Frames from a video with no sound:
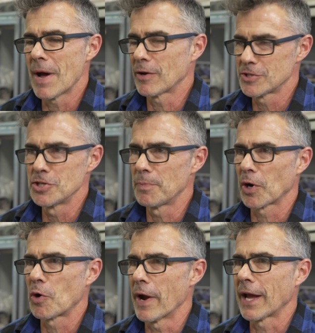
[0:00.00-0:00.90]
out
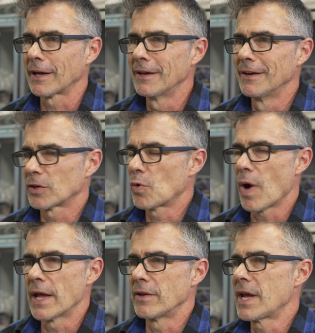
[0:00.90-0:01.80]
super quick. They're
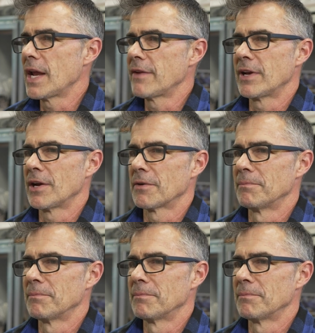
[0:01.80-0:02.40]
quiet. You can't even hear them.